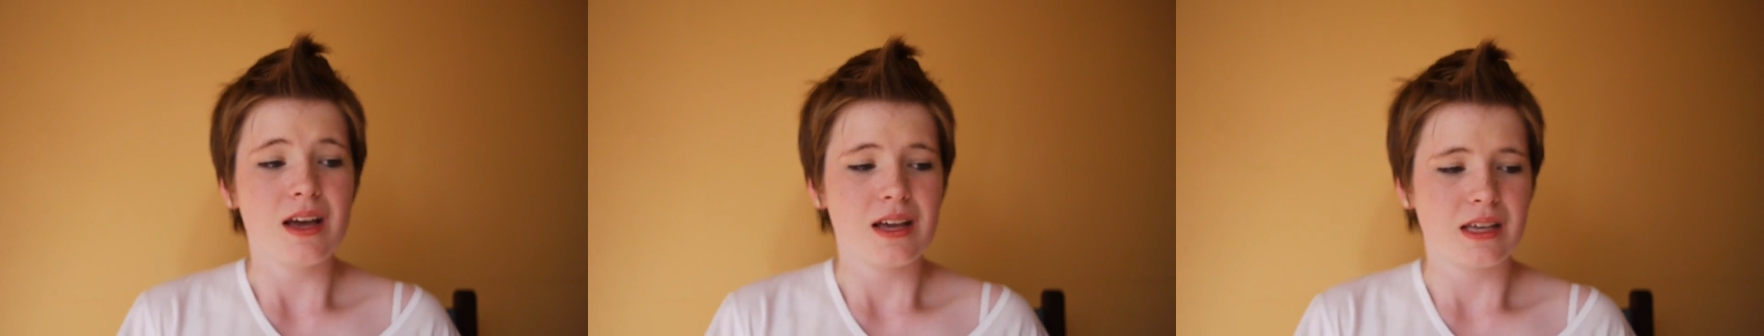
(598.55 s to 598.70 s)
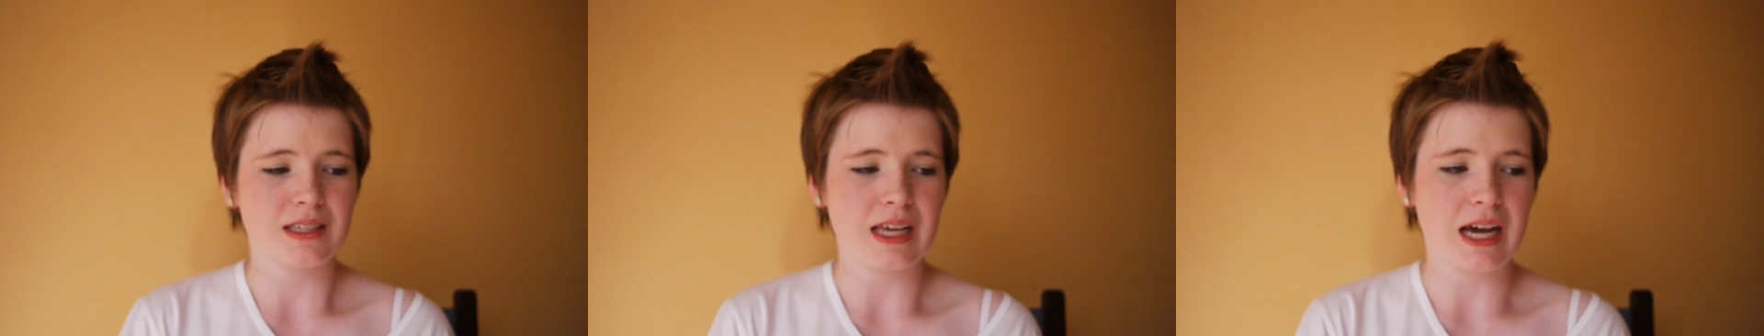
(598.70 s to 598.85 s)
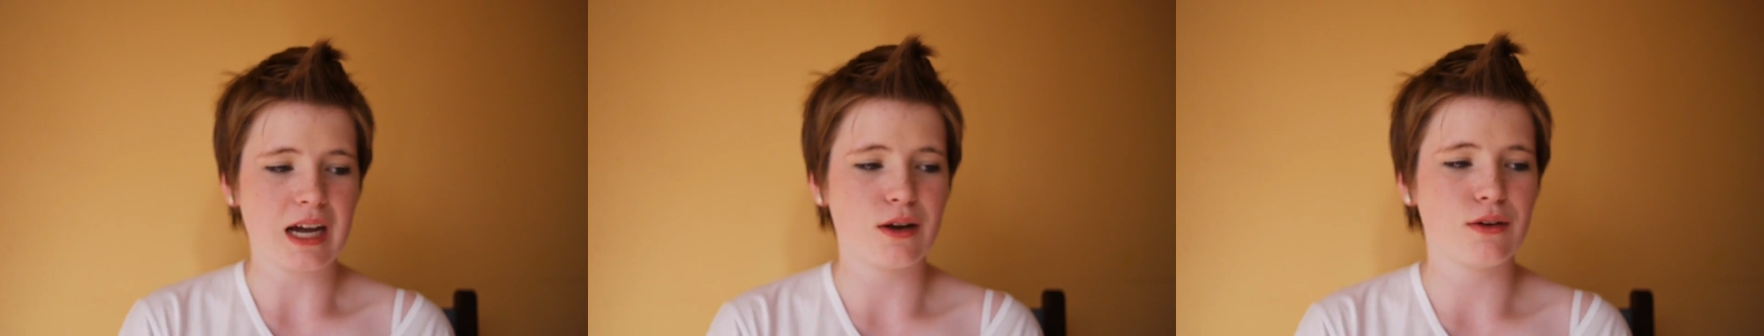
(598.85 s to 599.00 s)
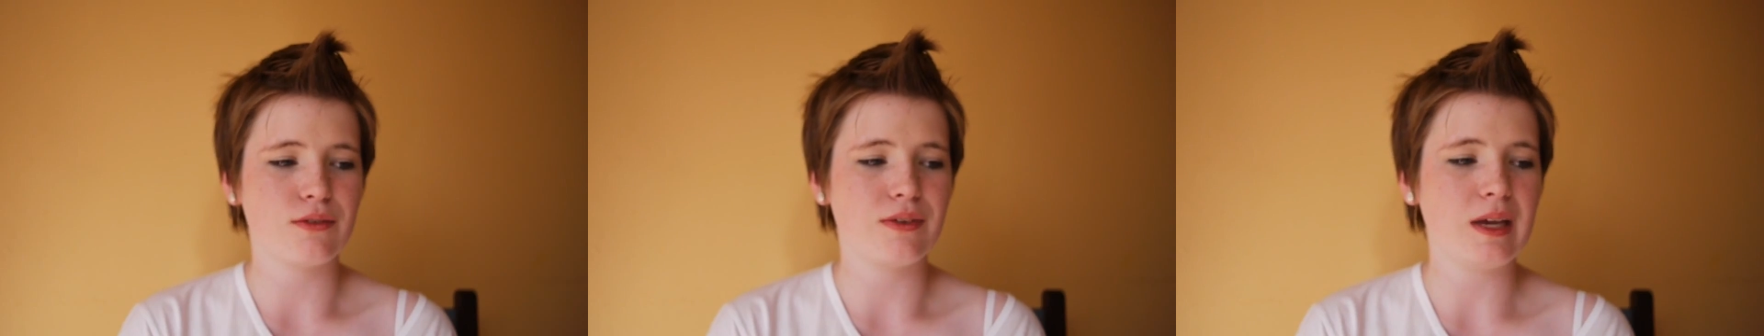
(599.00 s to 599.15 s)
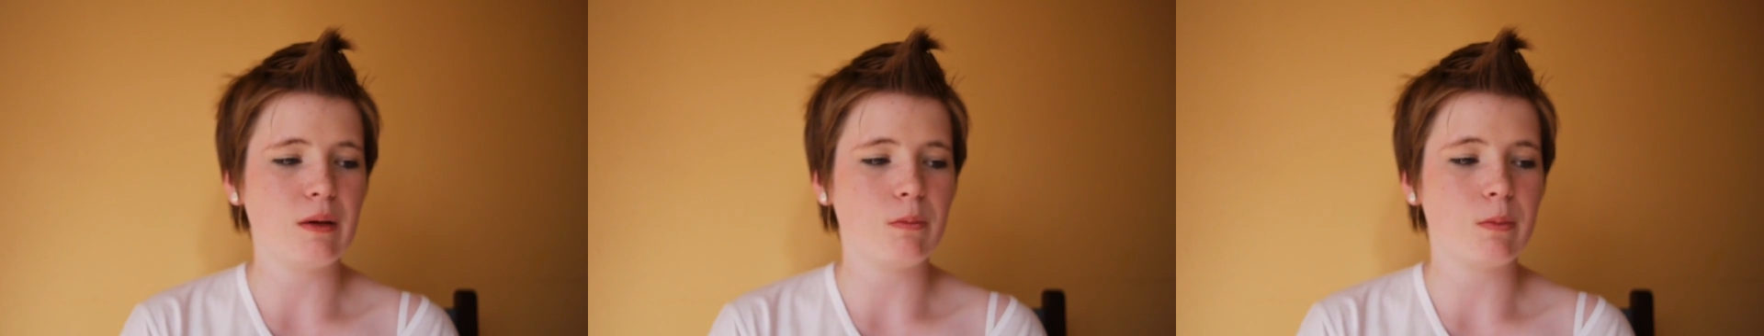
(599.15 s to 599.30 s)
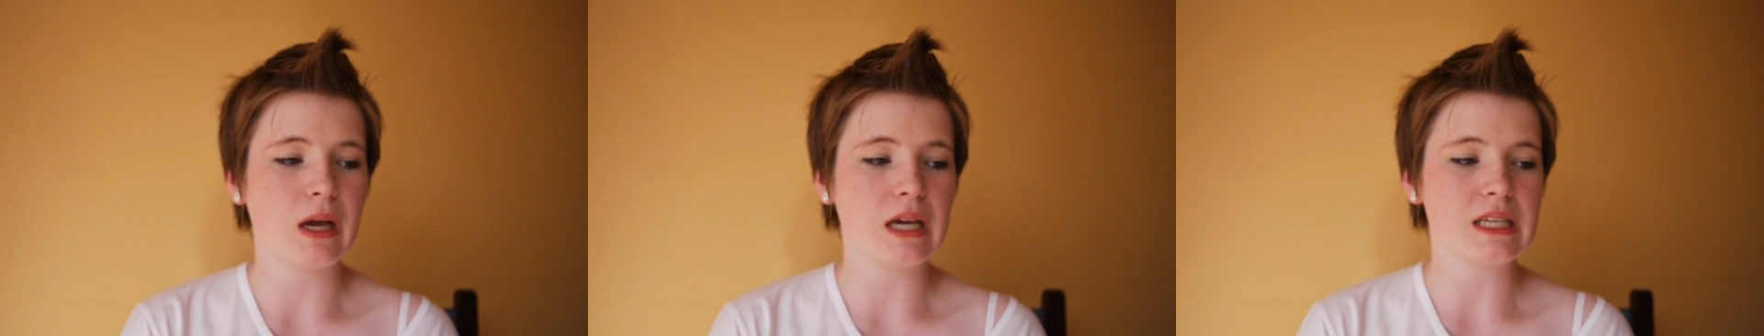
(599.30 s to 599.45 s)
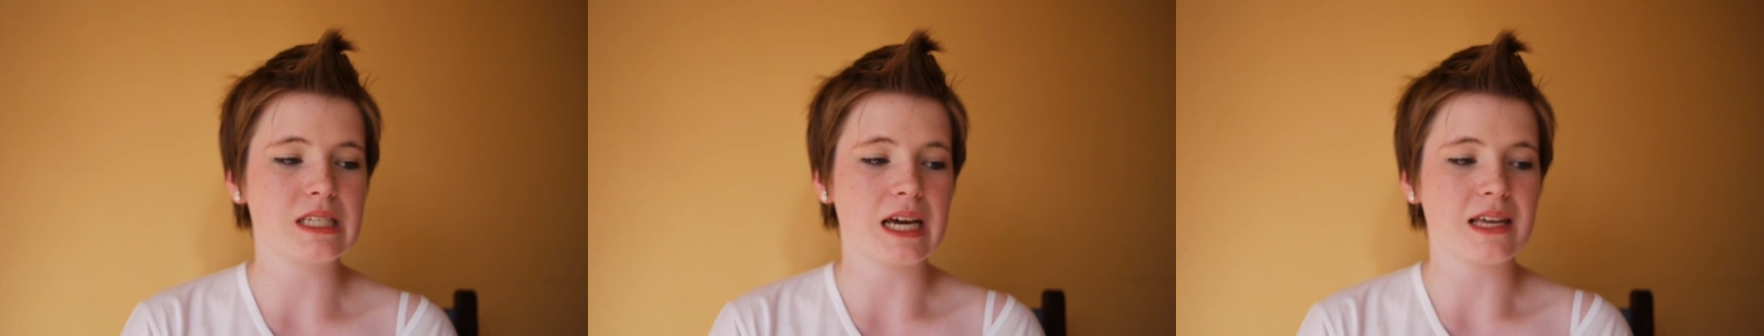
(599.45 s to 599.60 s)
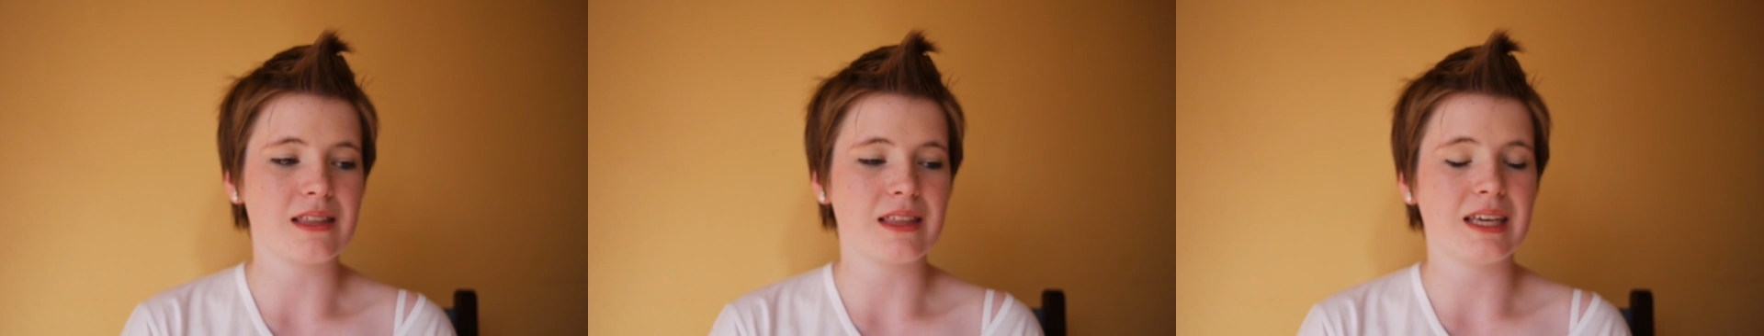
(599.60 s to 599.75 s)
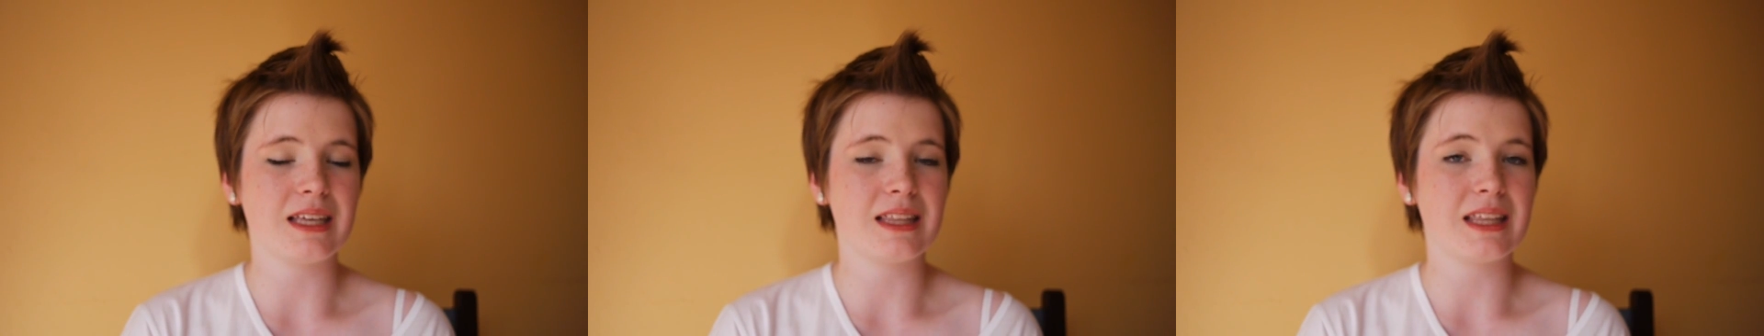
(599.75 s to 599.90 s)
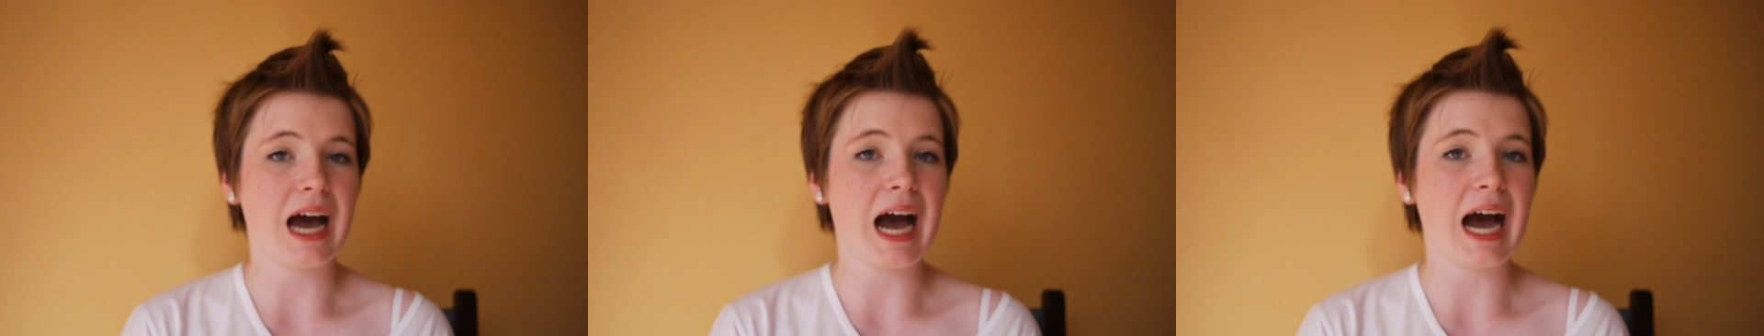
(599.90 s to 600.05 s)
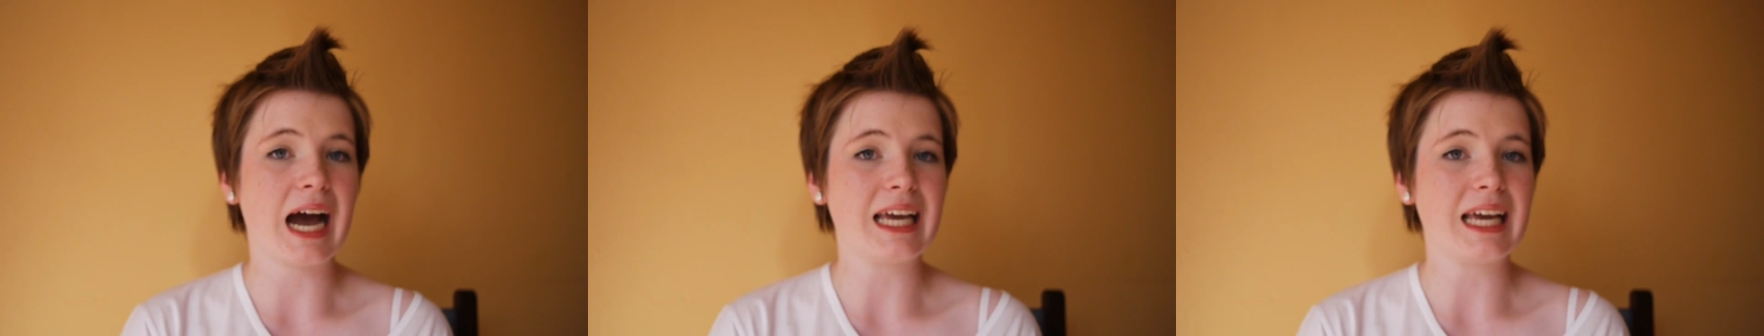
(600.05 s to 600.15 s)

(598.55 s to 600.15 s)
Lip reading: Zachary, but I think the